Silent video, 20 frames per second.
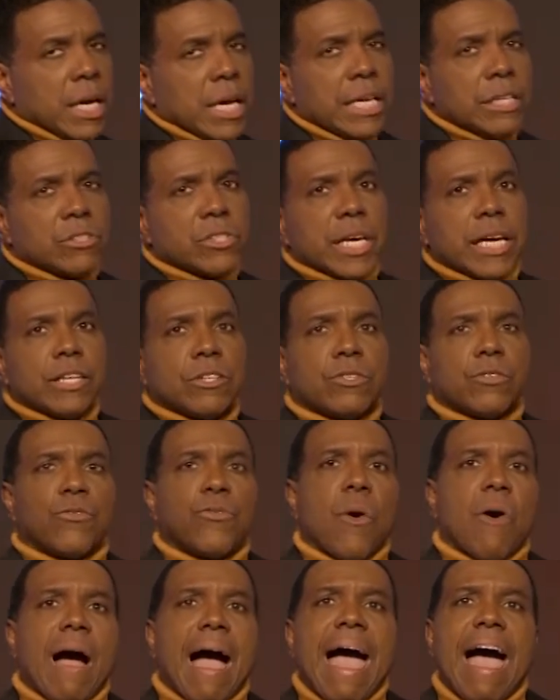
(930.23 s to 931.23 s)
He says,
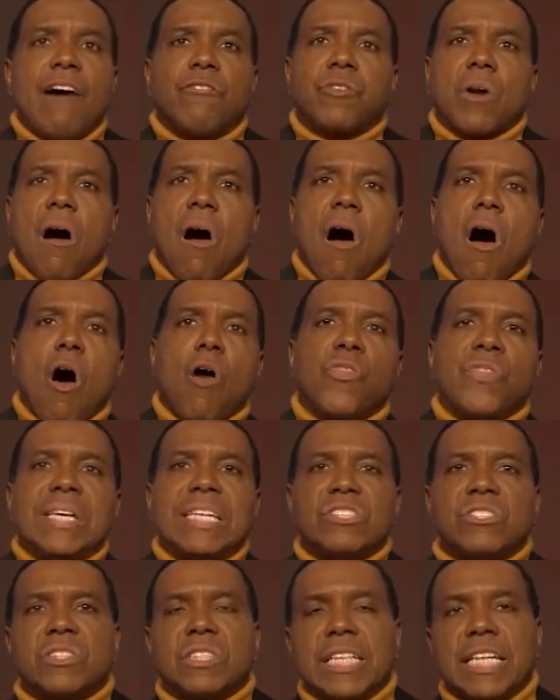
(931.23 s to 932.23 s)
for after all
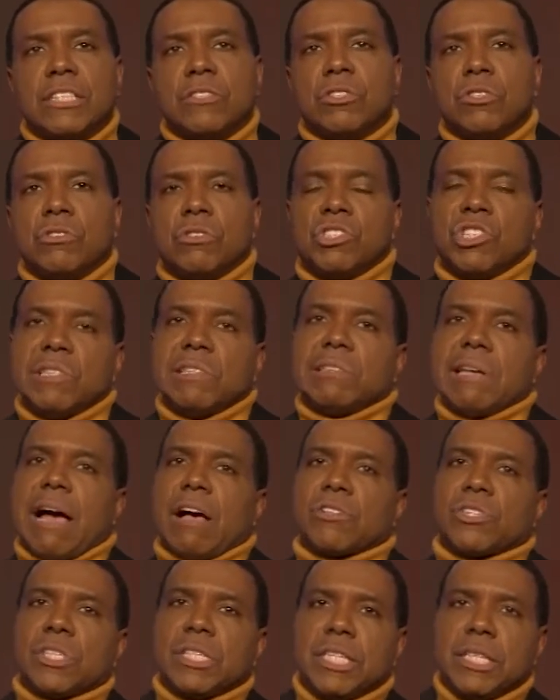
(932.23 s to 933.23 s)
these things do the
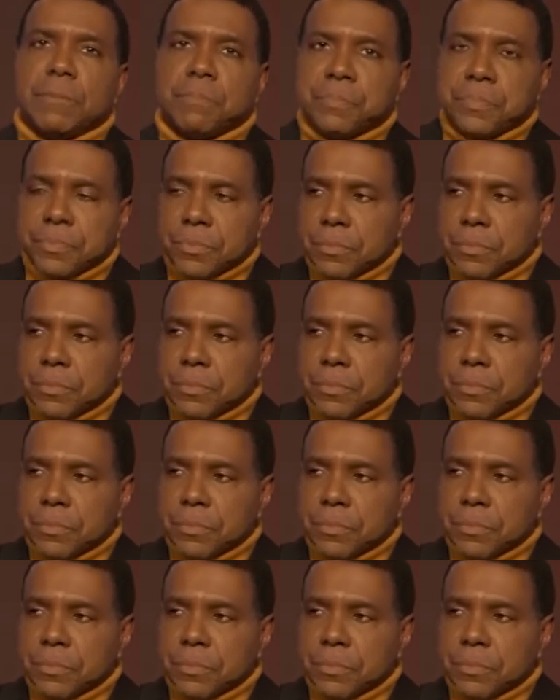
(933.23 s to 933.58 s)
Gentiles seek,